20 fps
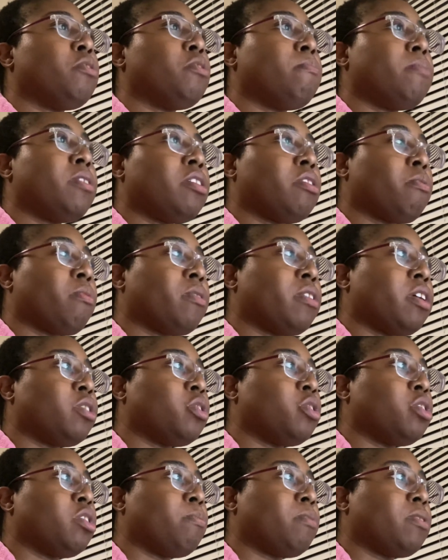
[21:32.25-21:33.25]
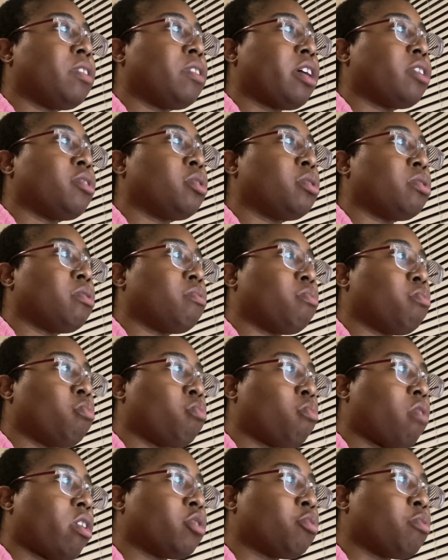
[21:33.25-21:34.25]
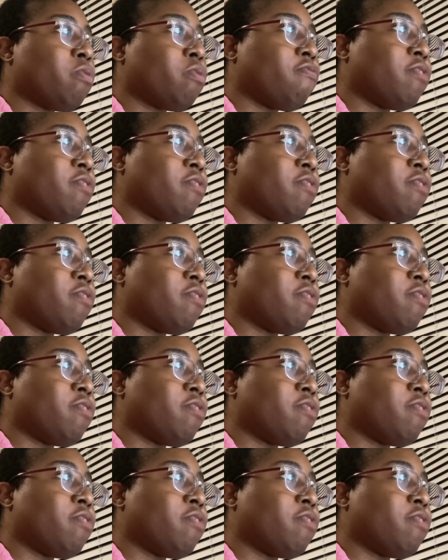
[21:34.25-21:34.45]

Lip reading: being in a relationship with that. Just watch one